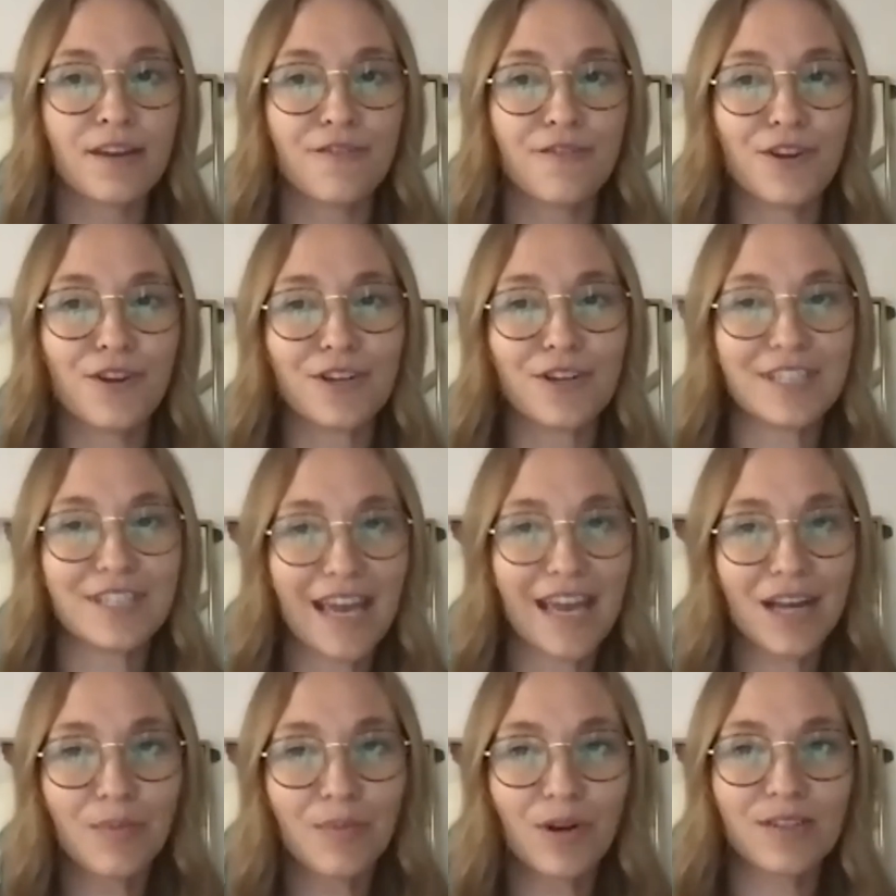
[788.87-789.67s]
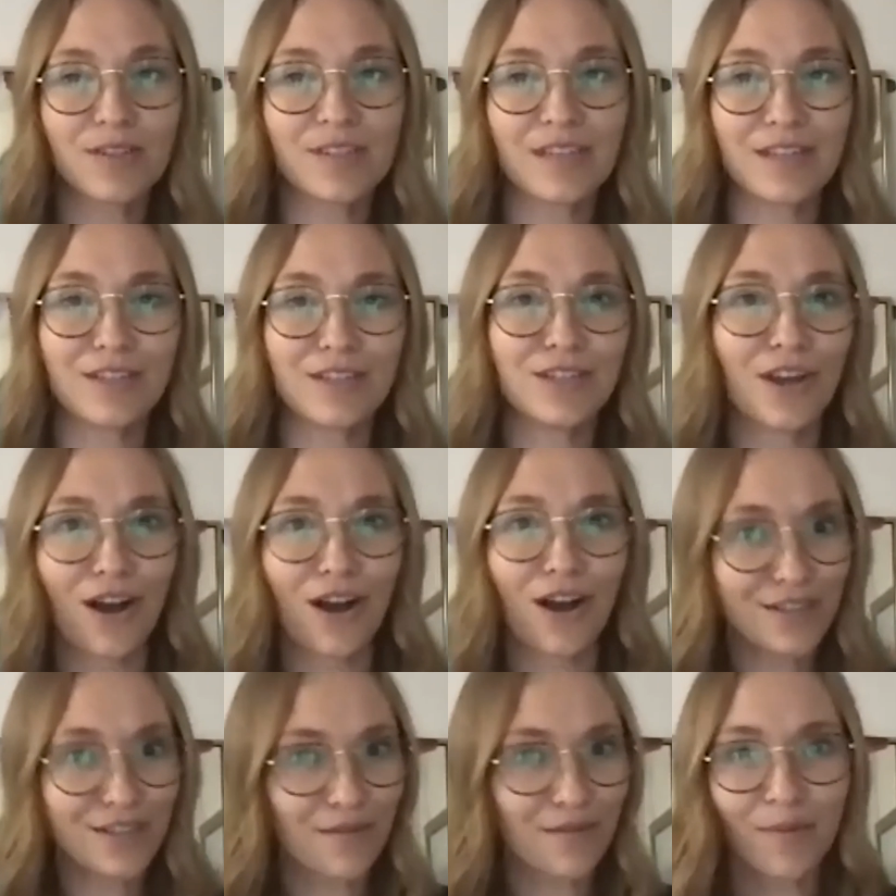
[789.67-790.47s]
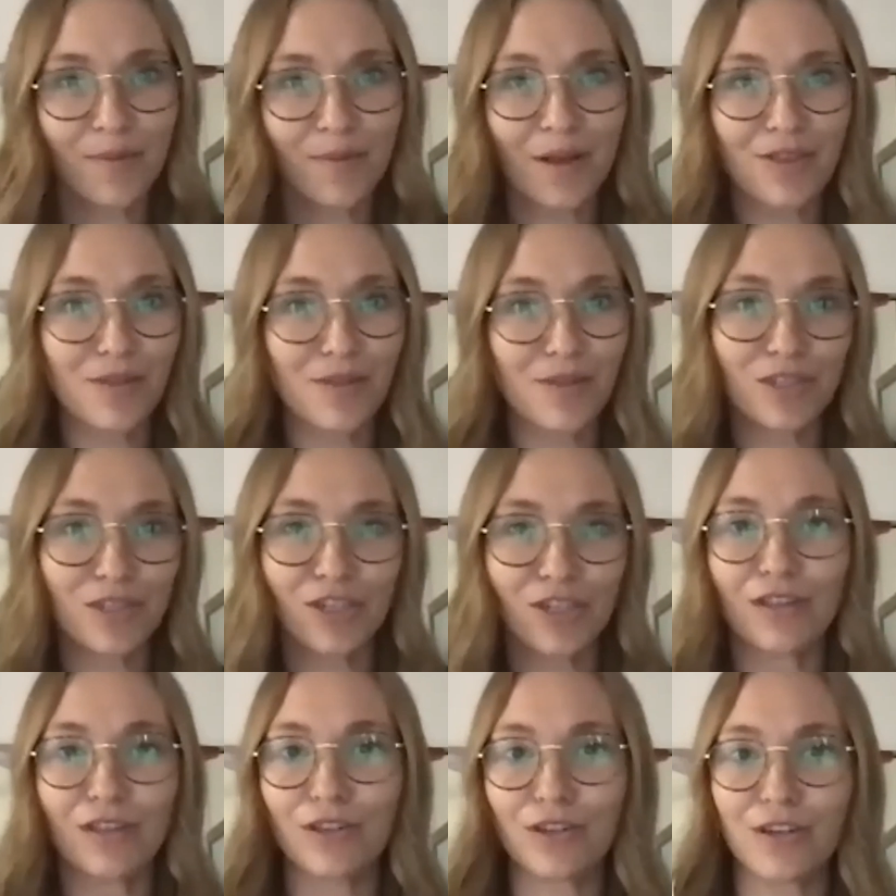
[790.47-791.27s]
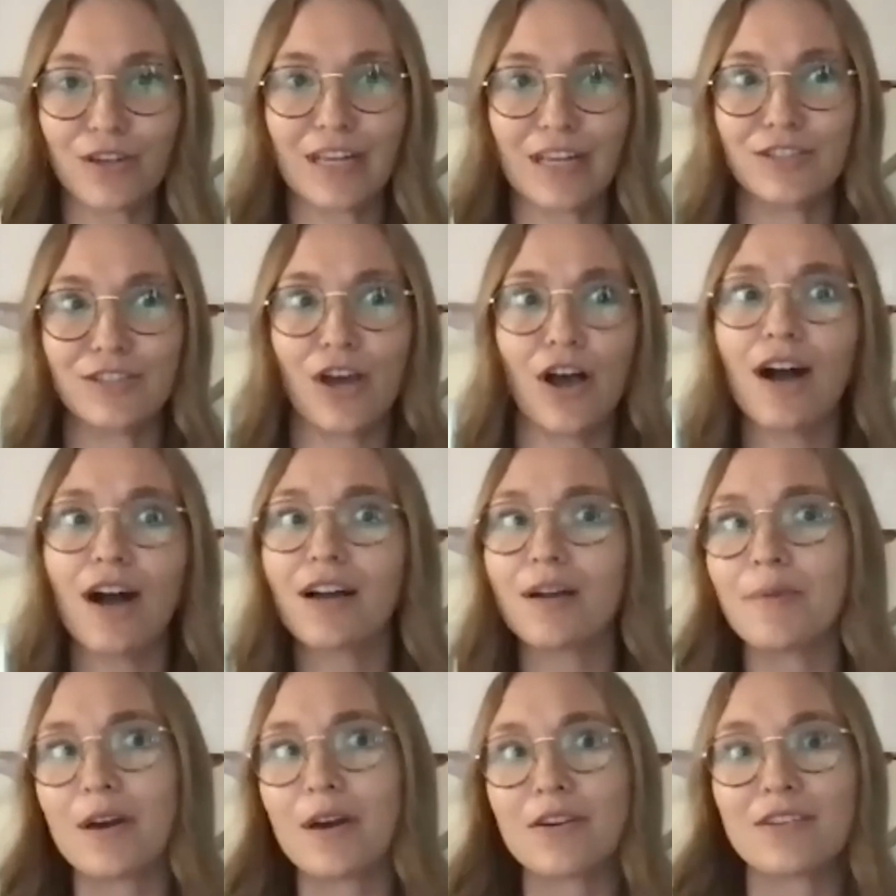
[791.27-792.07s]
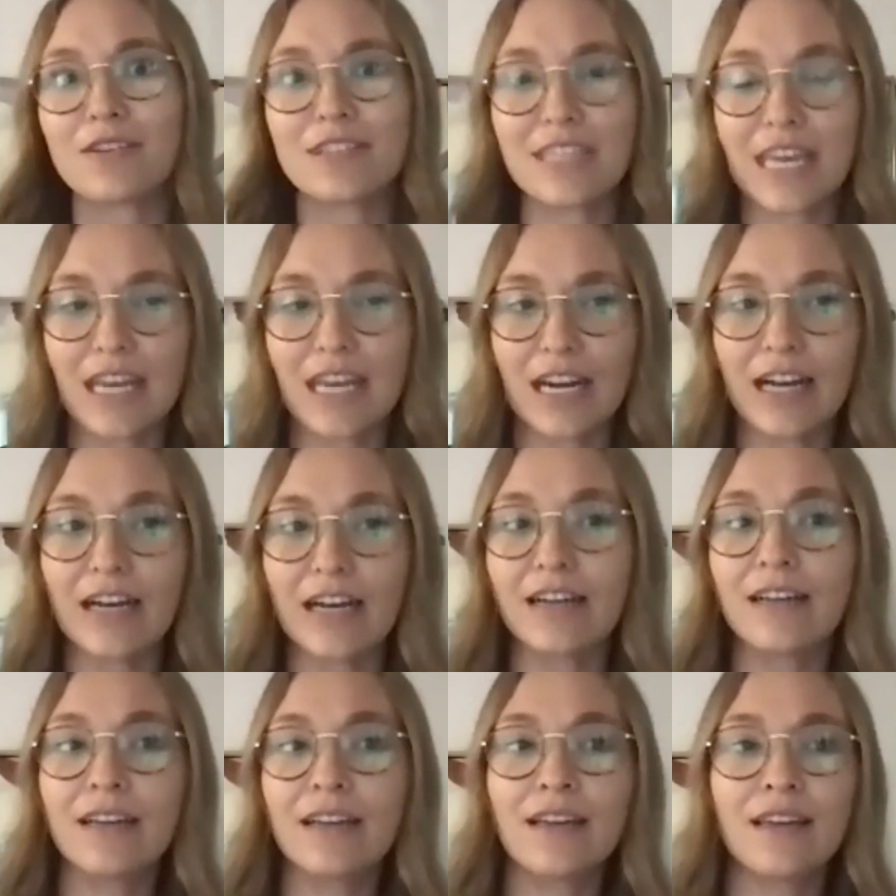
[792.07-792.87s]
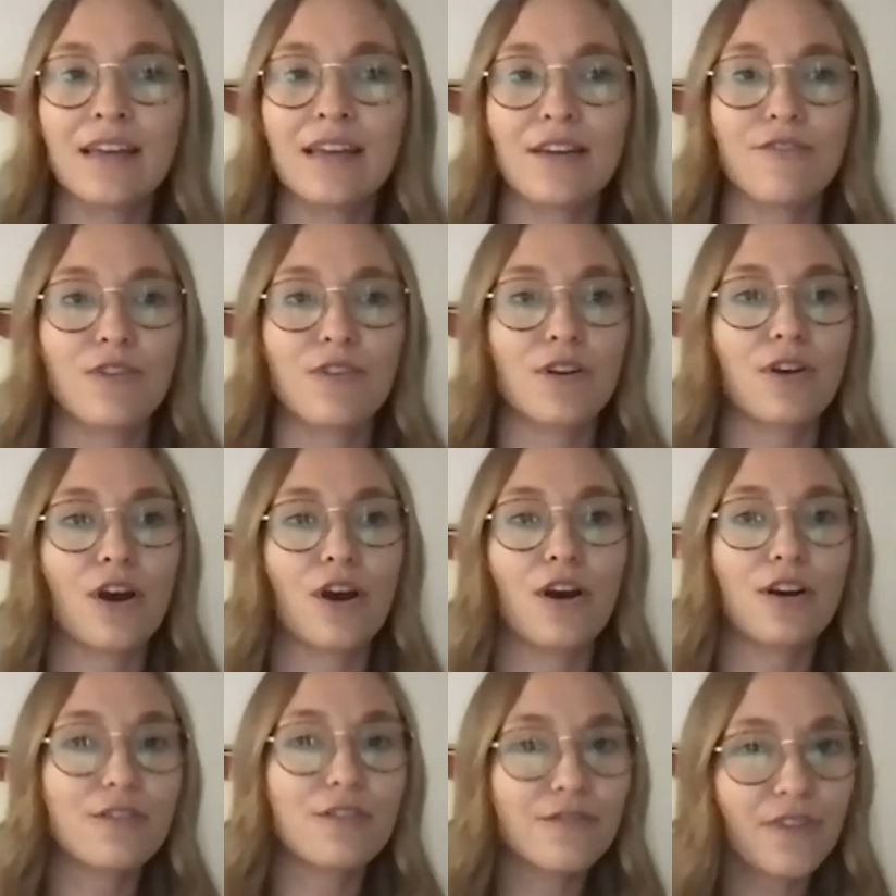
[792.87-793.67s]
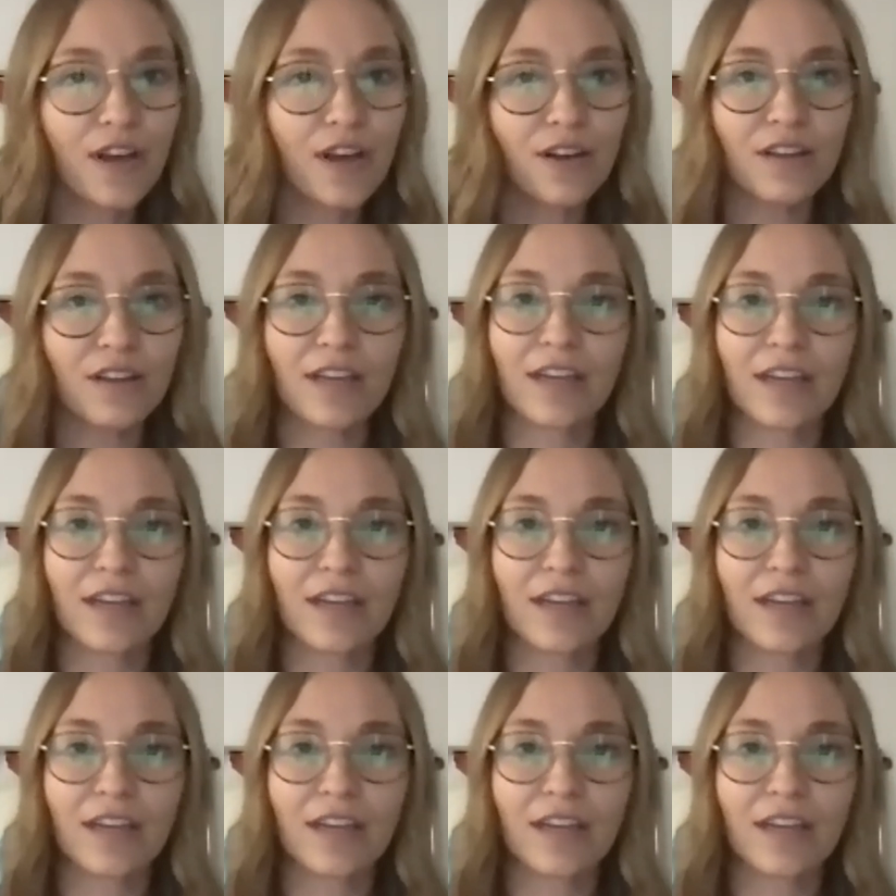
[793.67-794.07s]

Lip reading: if they're a tech person, talk to them about the machine learning, talk about our data. If they're heartfelt,